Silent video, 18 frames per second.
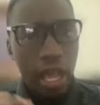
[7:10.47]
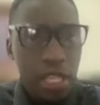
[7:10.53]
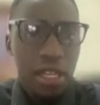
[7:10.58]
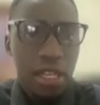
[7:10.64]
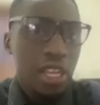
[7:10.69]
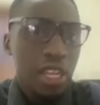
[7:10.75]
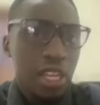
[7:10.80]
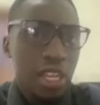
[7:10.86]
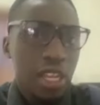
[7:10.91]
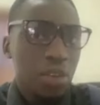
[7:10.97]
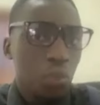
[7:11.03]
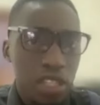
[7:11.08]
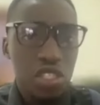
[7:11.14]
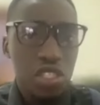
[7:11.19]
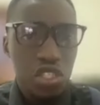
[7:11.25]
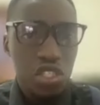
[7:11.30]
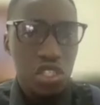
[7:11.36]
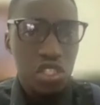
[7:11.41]
I mean, it
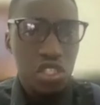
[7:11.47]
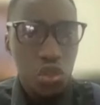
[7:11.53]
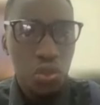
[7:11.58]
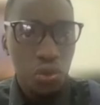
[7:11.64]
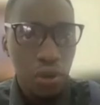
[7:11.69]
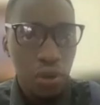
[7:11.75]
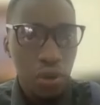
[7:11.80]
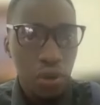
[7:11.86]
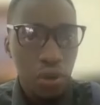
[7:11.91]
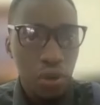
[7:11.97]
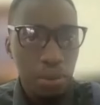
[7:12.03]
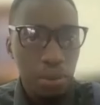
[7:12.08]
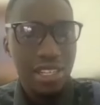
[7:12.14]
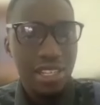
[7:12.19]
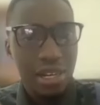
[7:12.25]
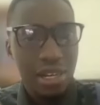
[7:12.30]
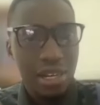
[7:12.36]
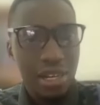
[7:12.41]
was a 2 to 3
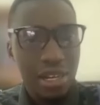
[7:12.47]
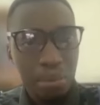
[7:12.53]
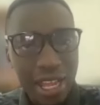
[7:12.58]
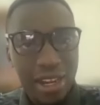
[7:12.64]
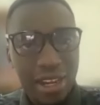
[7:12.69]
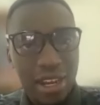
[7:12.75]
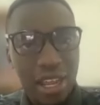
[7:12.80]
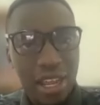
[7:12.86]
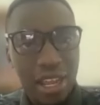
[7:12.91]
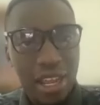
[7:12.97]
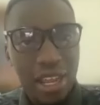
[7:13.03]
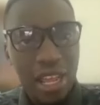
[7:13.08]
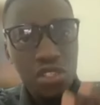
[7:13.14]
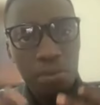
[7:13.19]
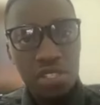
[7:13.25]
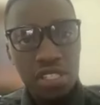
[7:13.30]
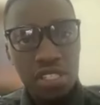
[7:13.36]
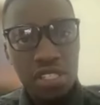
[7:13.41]
minute and a plan.
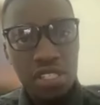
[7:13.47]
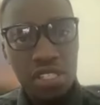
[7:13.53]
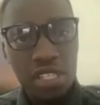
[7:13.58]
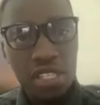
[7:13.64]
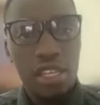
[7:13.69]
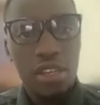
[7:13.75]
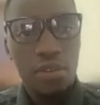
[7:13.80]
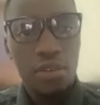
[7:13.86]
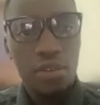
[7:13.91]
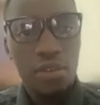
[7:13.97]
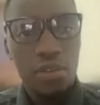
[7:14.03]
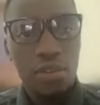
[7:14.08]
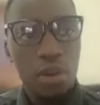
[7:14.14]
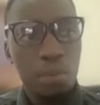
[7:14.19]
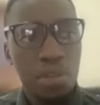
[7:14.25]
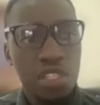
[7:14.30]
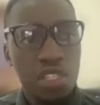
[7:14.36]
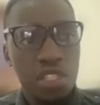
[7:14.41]
And so I'm sitting
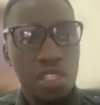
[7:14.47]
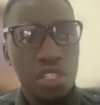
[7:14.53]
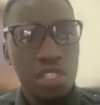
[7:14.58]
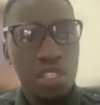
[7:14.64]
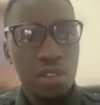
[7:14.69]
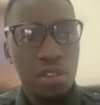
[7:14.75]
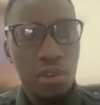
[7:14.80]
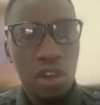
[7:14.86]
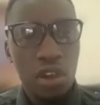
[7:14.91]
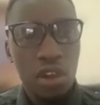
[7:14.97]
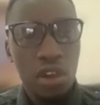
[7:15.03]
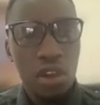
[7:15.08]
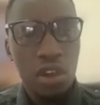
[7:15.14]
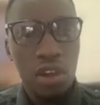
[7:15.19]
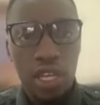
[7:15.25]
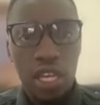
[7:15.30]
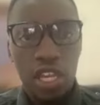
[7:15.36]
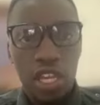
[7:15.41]
here from the perspective
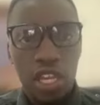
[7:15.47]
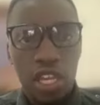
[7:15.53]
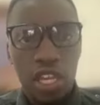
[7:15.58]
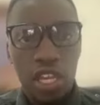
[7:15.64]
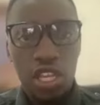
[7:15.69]
of,